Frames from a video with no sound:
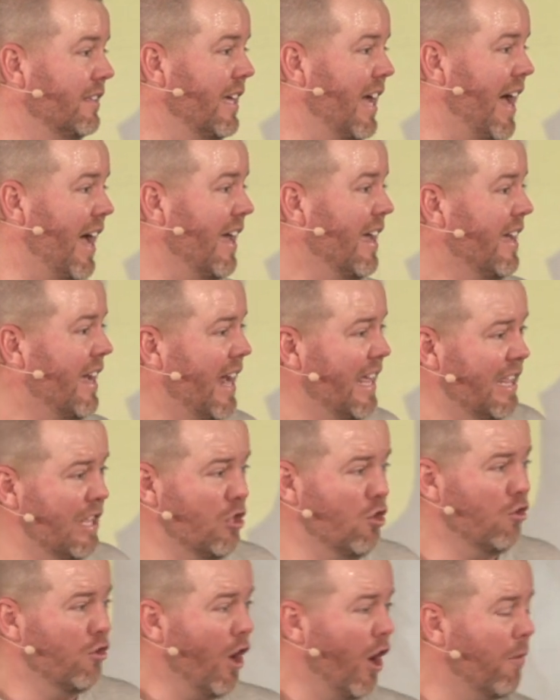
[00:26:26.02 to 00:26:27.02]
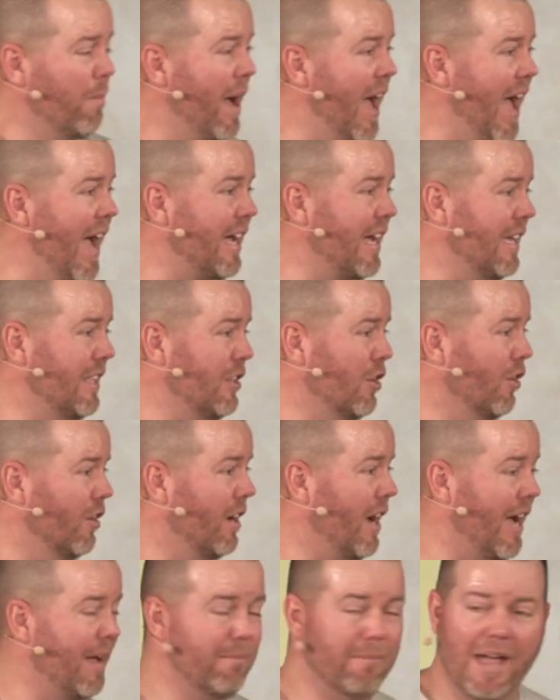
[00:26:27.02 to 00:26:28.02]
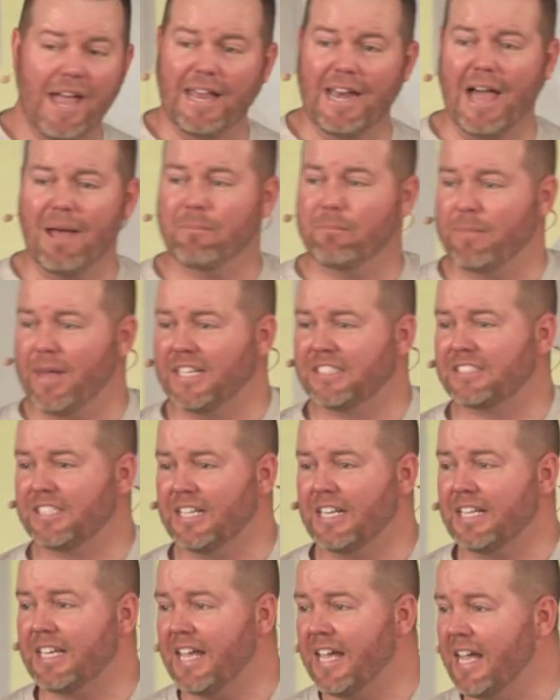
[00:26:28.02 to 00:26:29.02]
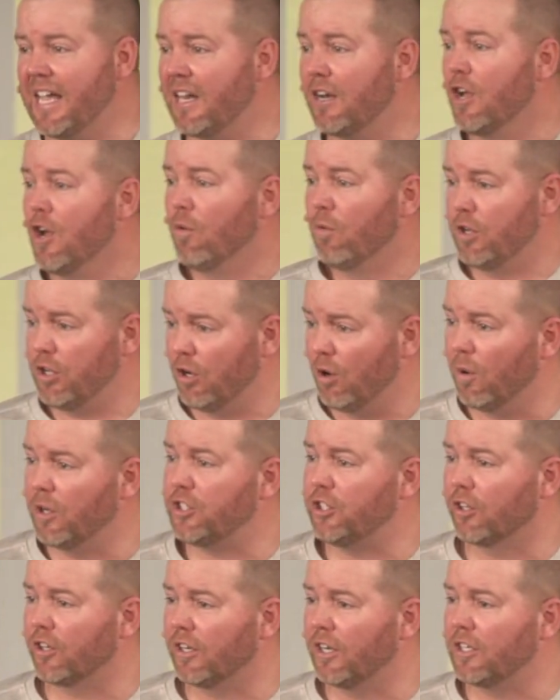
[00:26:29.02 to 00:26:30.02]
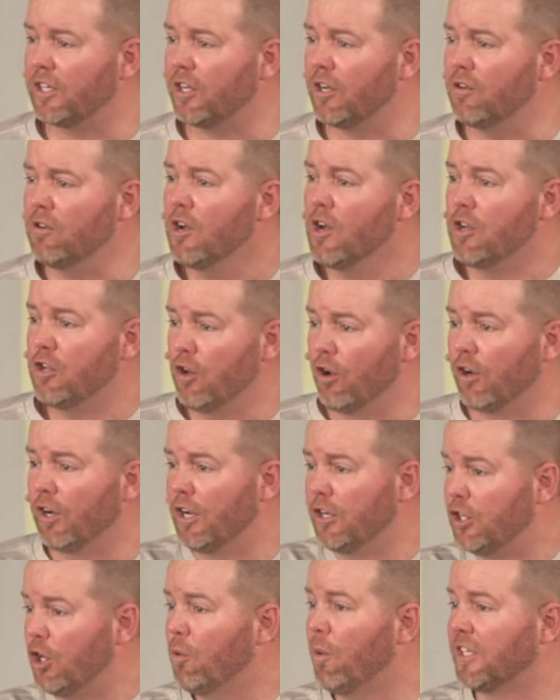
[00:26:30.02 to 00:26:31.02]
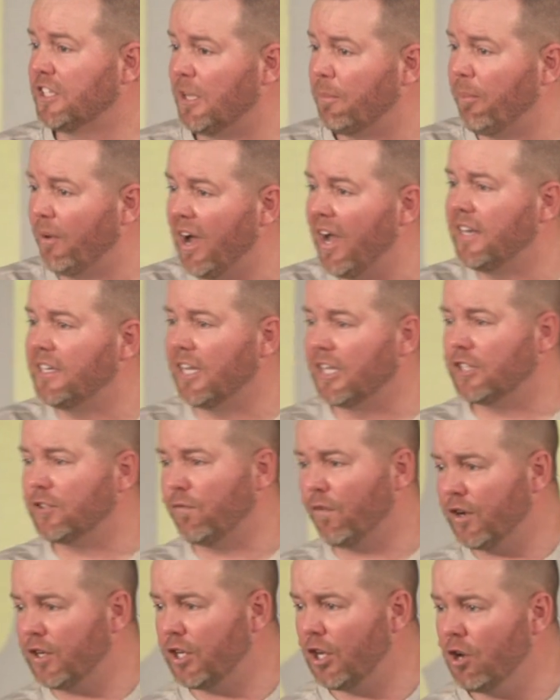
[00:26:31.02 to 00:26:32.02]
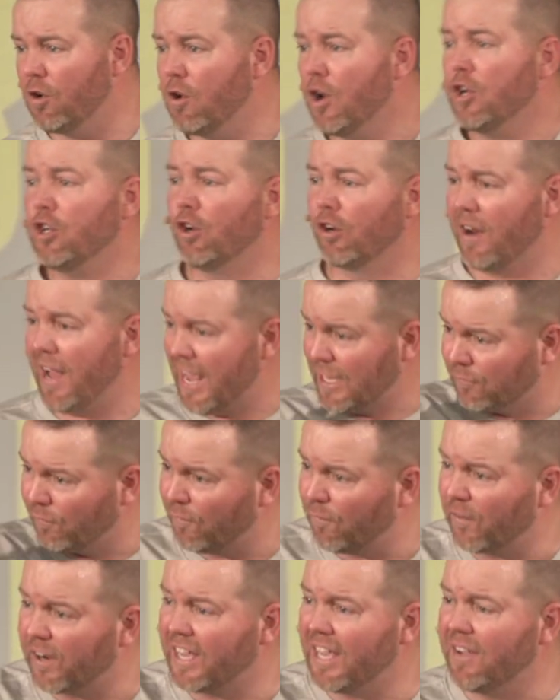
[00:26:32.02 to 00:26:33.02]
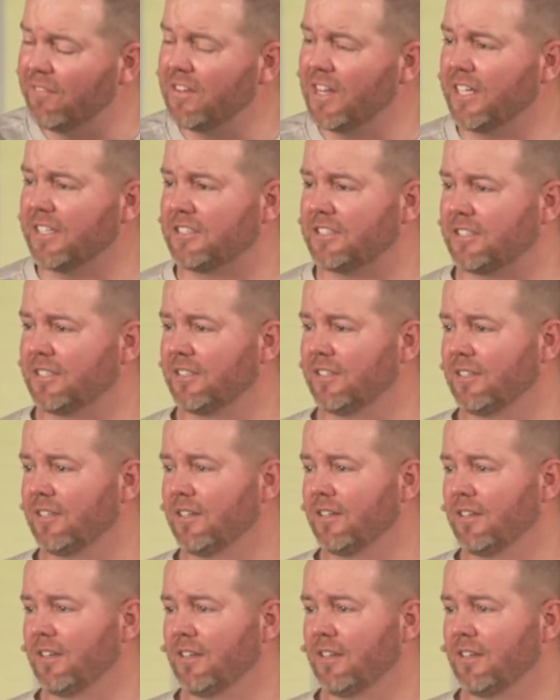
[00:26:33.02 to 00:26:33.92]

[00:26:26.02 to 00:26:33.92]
Yeah, and you go back and you're like, man, I missed it again. Well, you know what you're going to do? You're going to do what the blood does for you. You're going to ask for forgiveness.